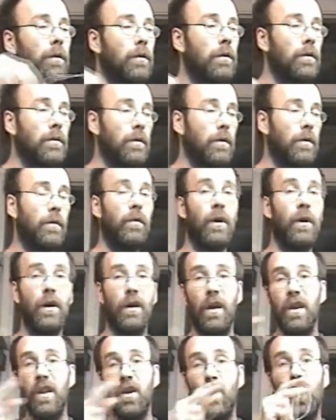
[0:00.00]
So you
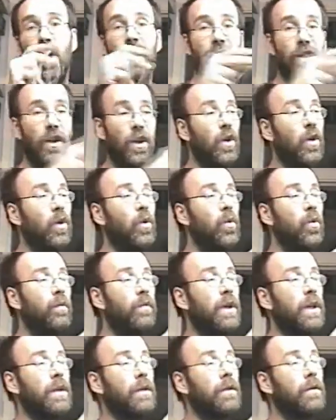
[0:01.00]
want to loop
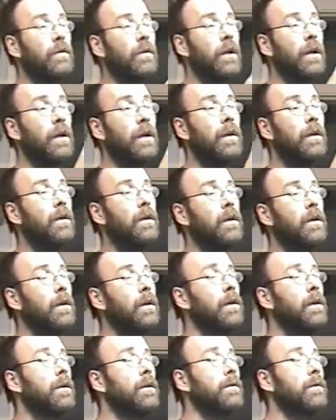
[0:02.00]
in it, okay?
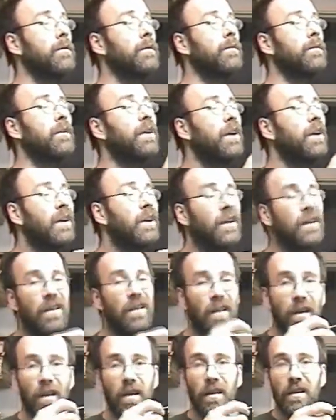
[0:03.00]
So kind of
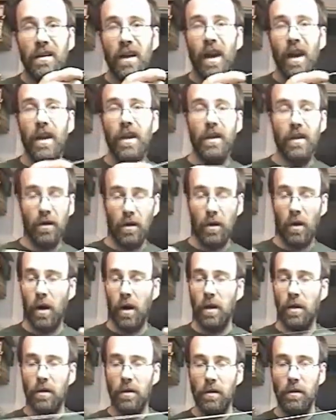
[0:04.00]
like tying a
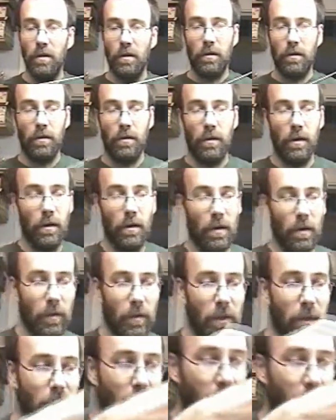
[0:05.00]
knot, you know. Let
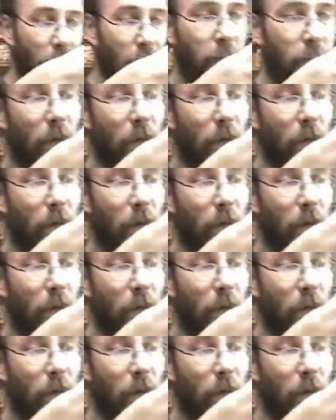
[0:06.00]
me do it up